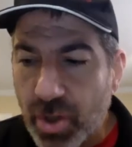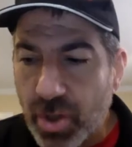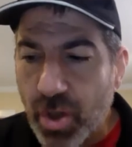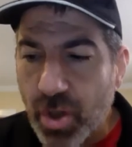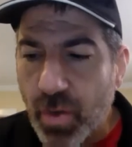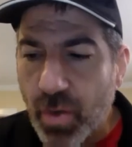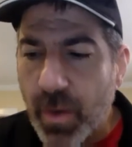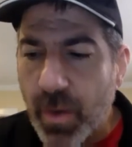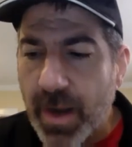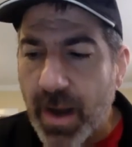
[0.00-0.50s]

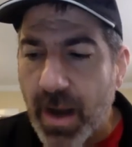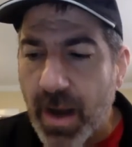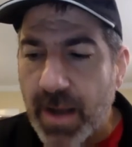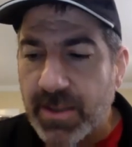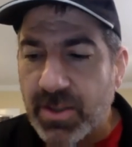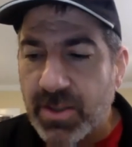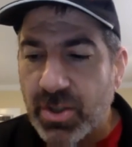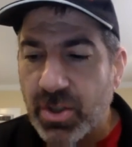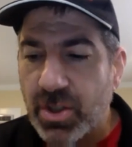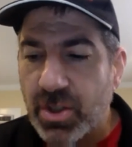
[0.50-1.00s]
you went
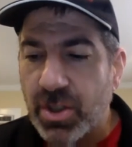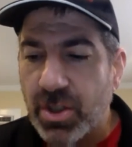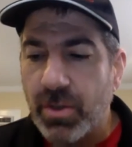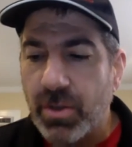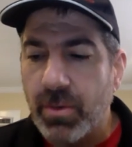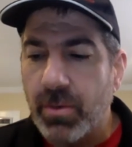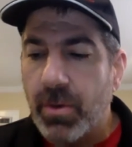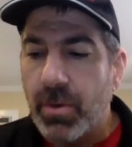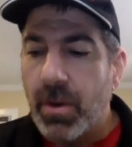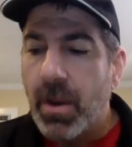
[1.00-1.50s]
on to
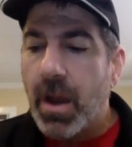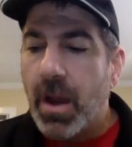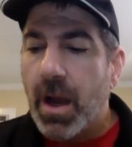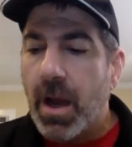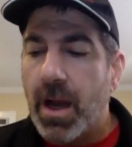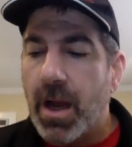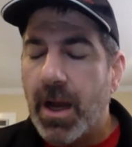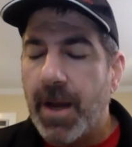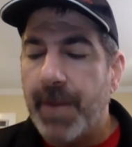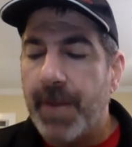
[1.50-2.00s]
do
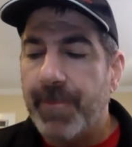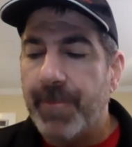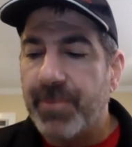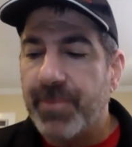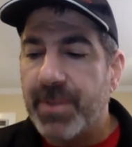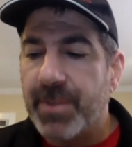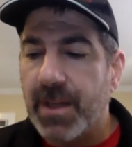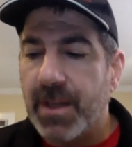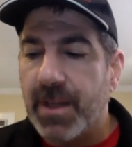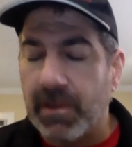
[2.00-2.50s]
a
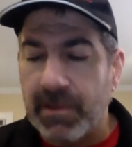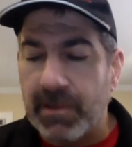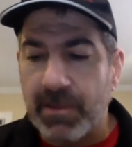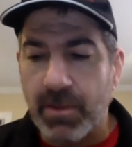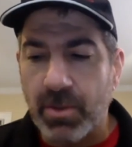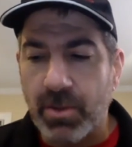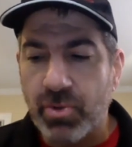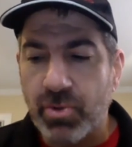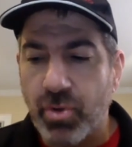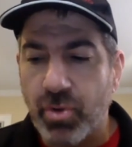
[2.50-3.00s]

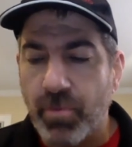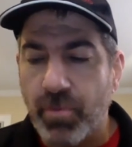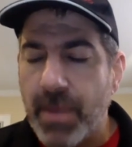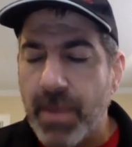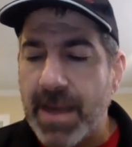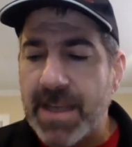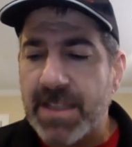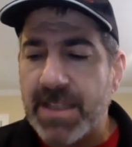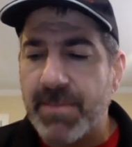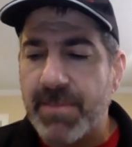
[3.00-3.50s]

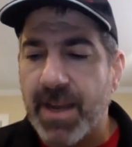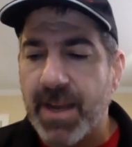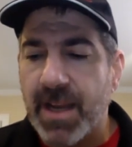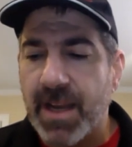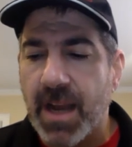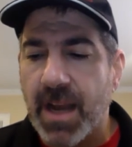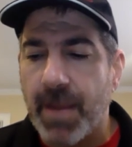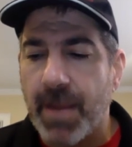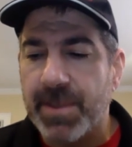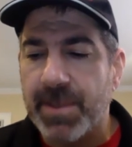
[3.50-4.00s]
tremendous amount of
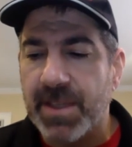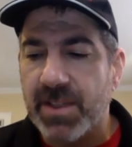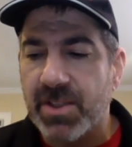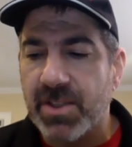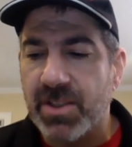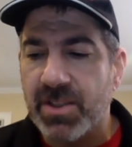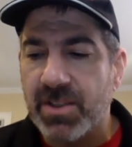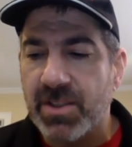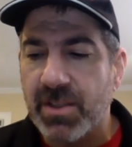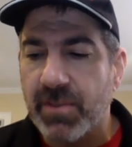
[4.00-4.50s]

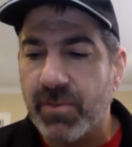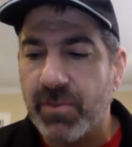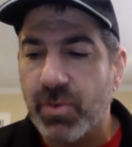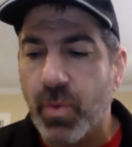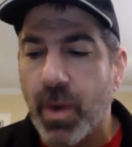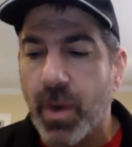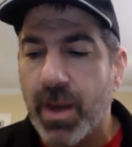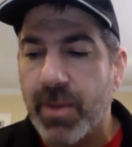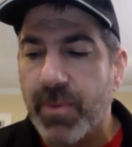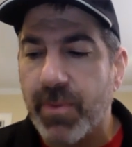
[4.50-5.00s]
competitions. You have
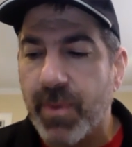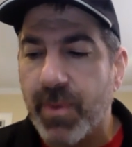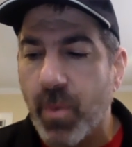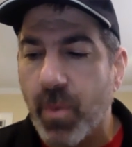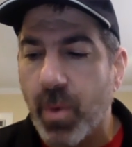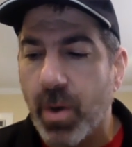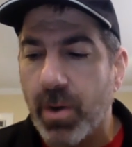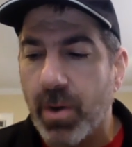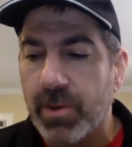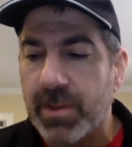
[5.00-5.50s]
23
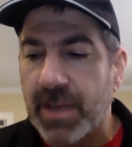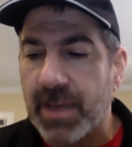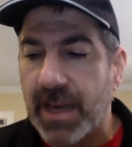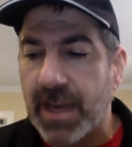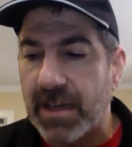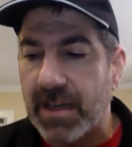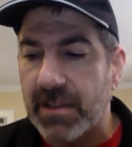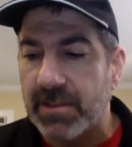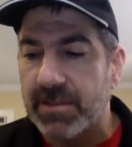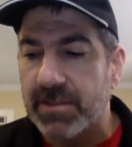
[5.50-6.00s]
world
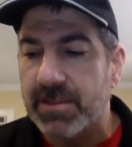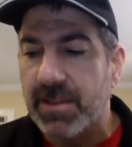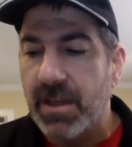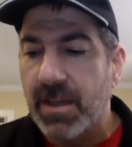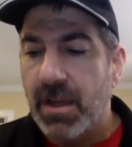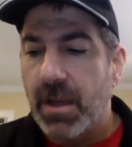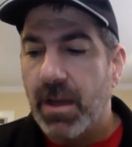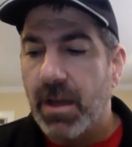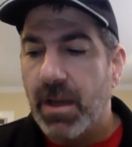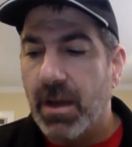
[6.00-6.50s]
titles,
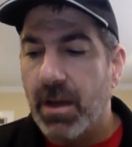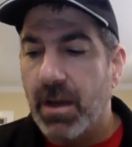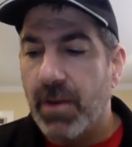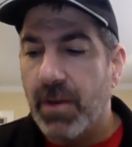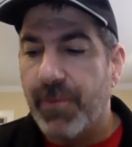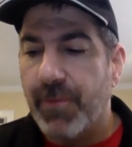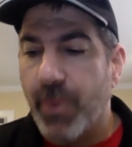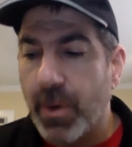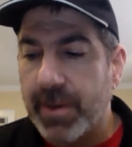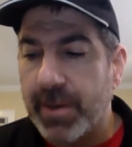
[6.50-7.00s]

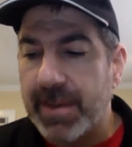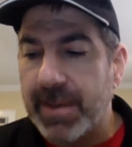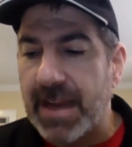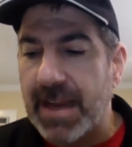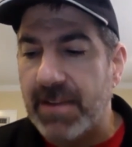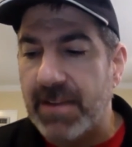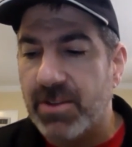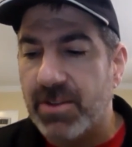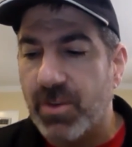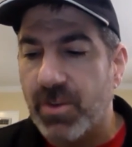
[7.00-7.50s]

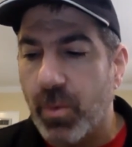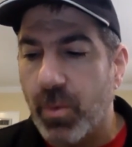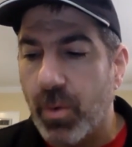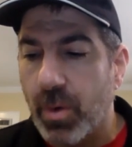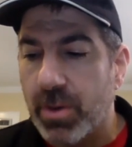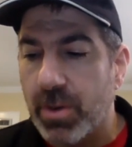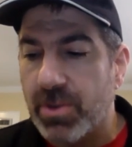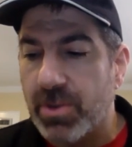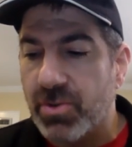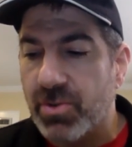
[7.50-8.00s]
4,000
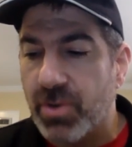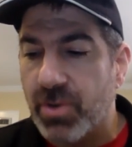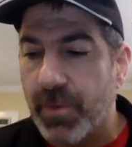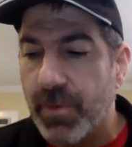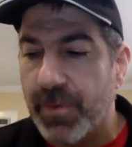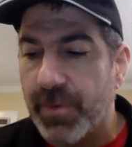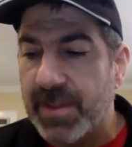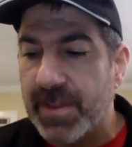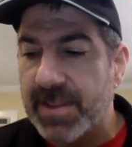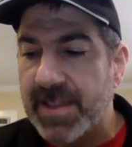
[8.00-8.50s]
awards,
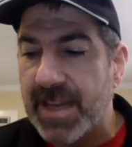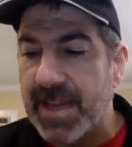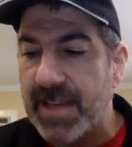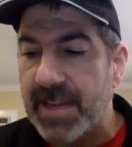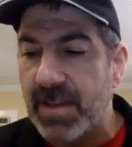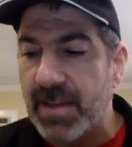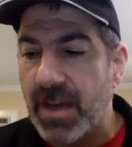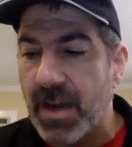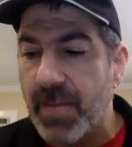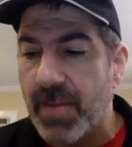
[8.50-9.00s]
trophies,
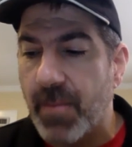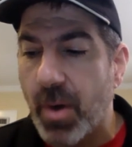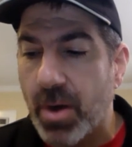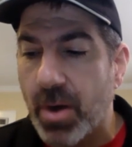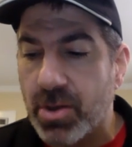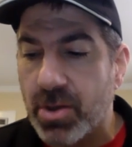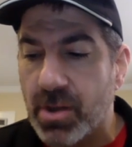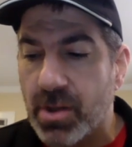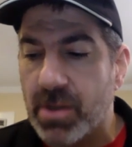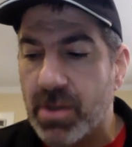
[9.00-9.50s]
10-time
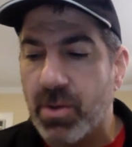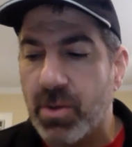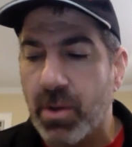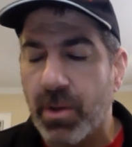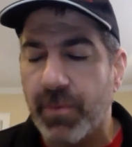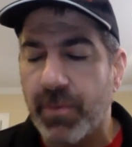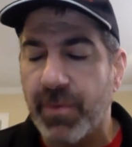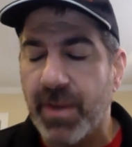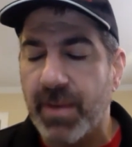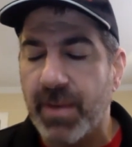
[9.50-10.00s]
Martial Arts
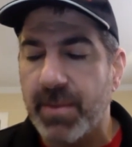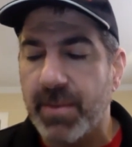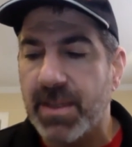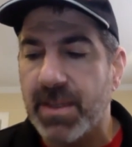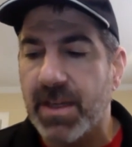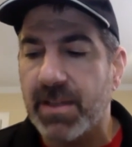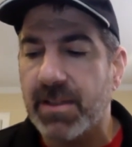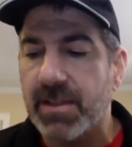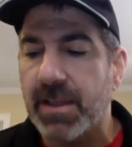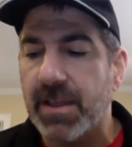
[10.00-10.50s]
Hall of Fame
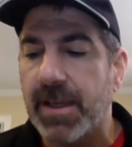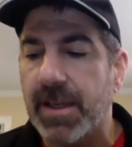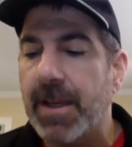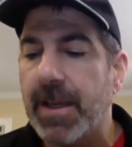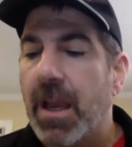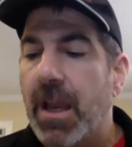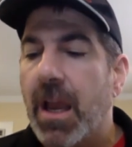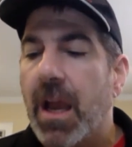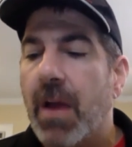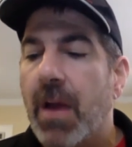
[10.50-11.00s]
inductee.
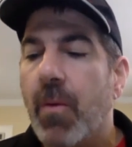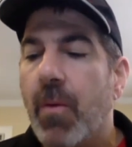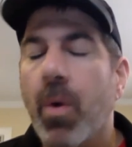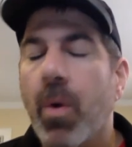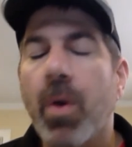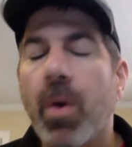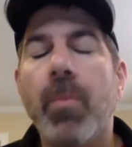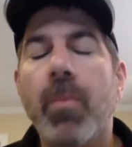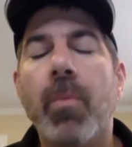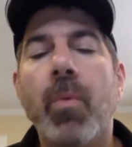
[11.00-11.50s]

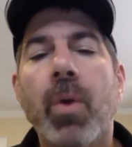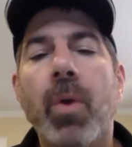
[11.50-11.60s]
Were